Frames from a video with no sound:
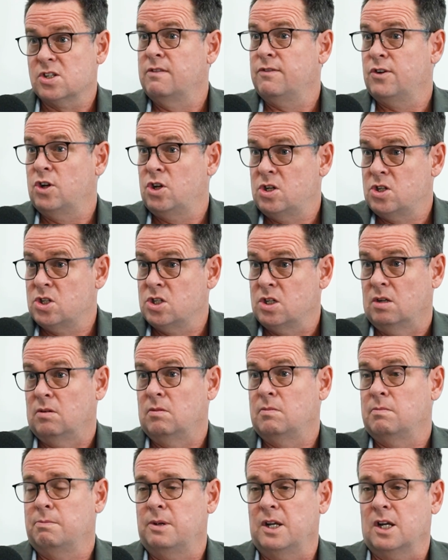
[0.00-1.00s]

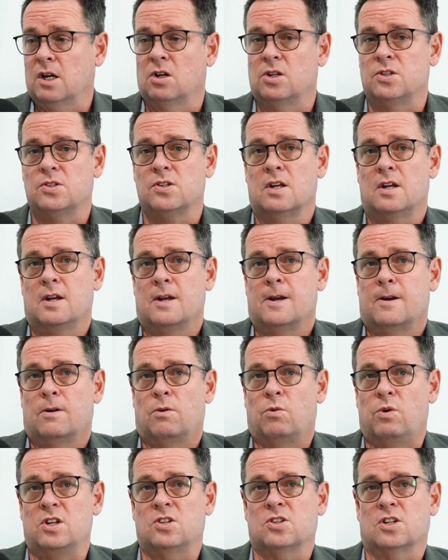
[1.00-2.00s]
aversion, because
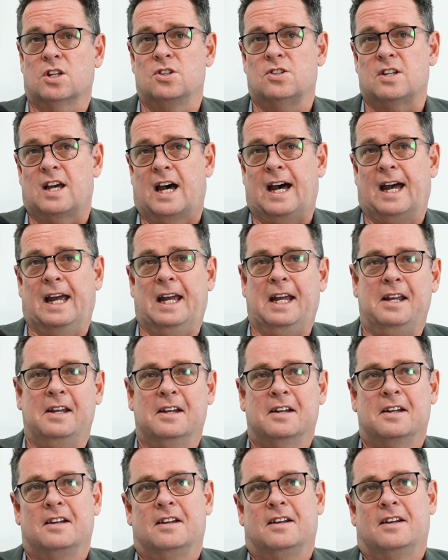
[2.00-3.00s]
risk is a
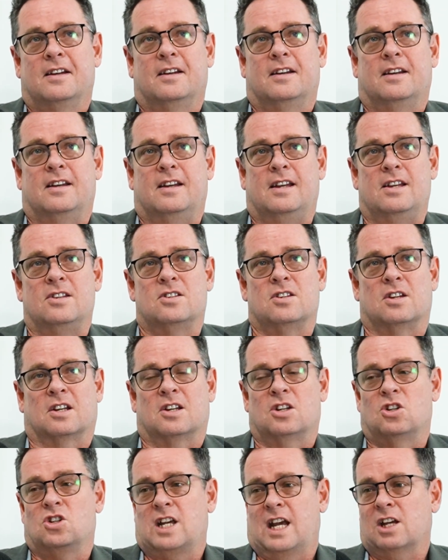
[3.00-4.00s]

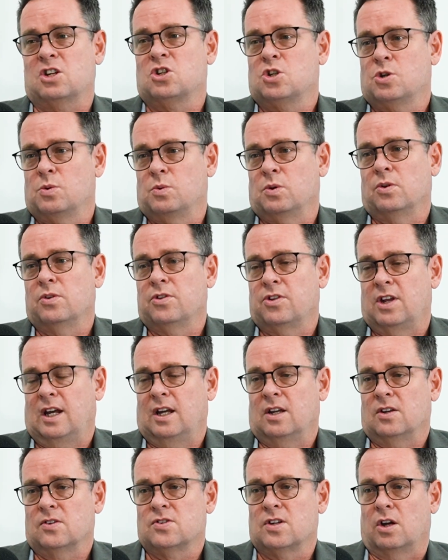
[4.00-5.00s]
contextual
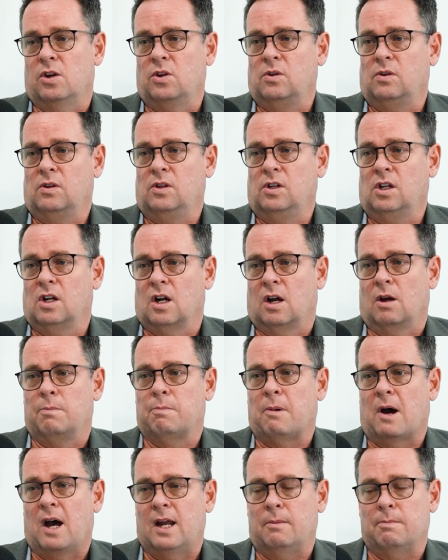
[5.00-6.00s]
thing. So,
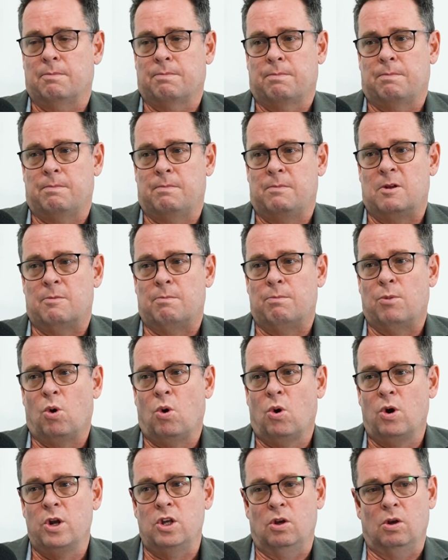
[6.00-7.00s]
by the
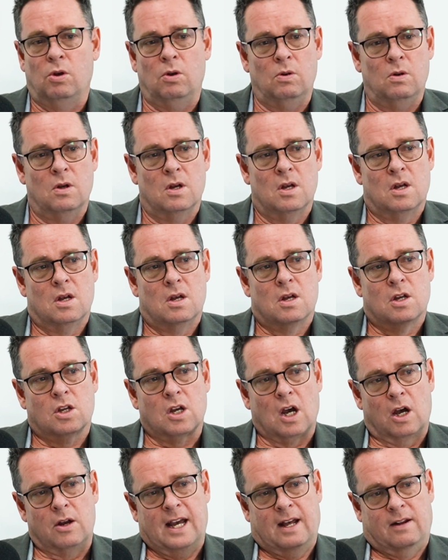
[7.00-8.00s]
more you
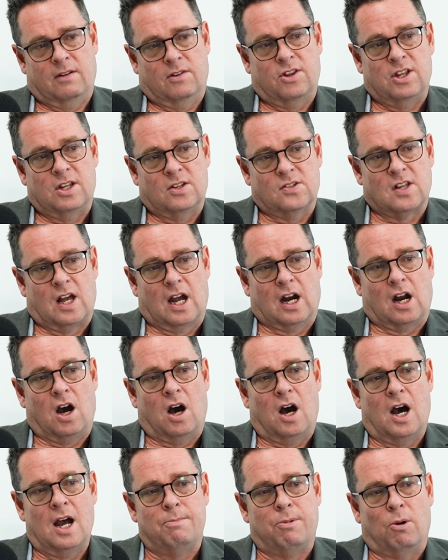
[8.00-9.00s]
go down things like
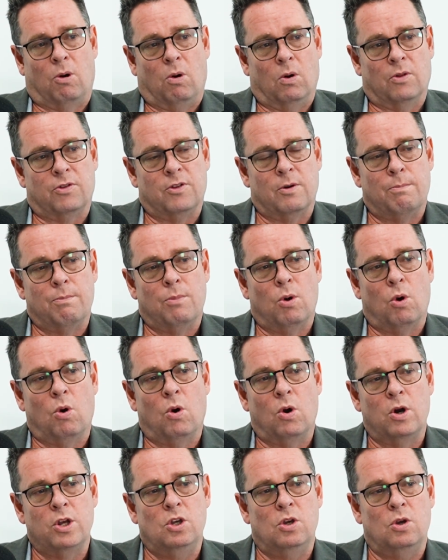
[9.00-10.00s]
IBOR, the
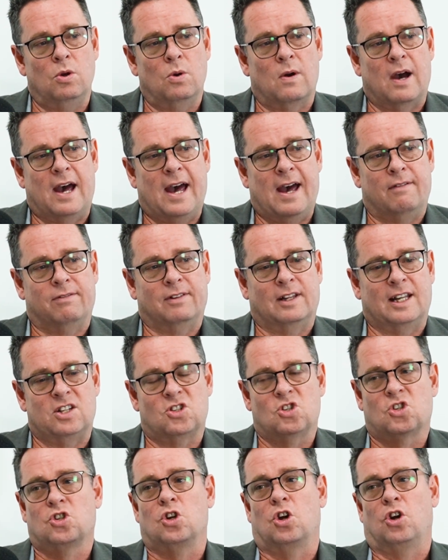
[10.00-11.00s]
more you have less
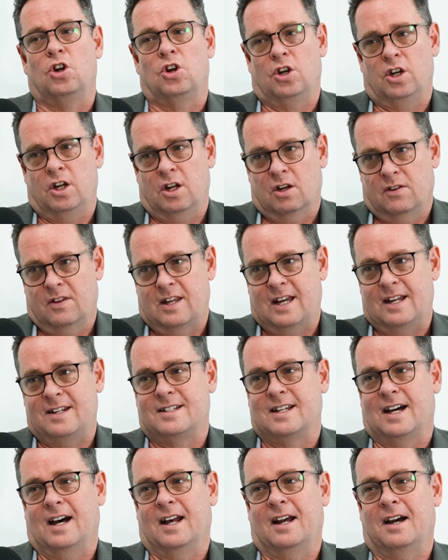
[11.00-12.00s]
certainty on that
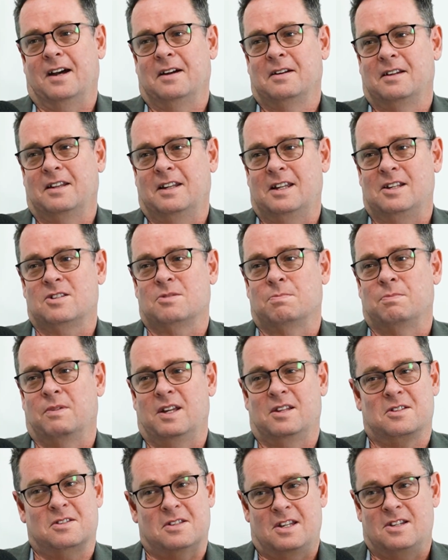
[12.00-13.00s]
data.
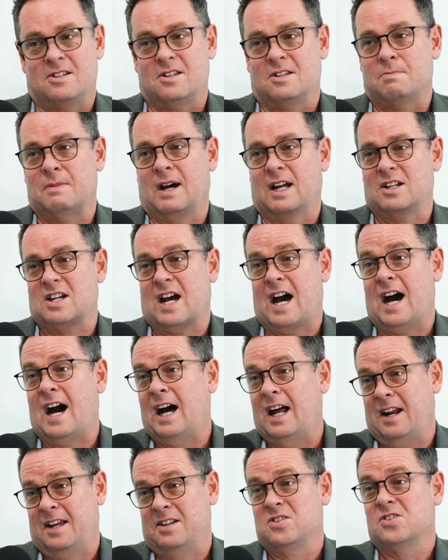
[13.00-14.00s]
There's as much
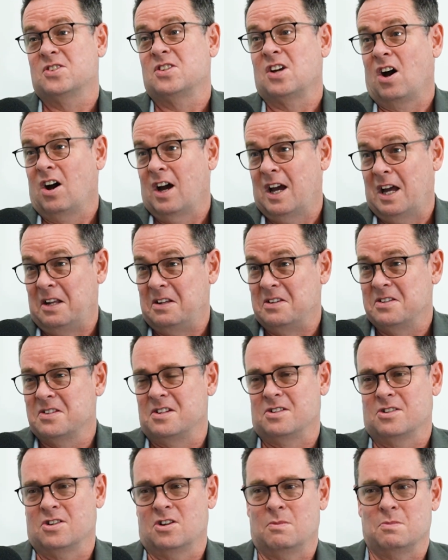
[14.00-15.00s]
art as science
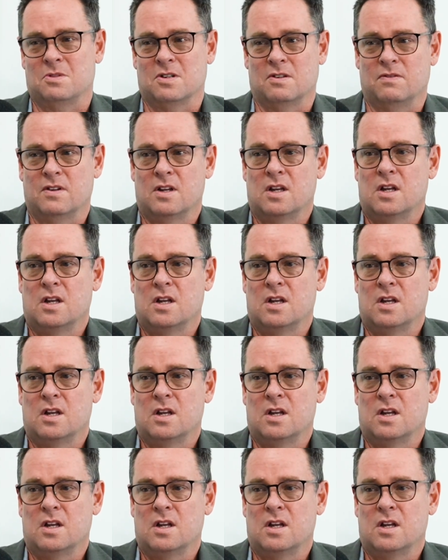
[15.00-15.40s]
in terms of,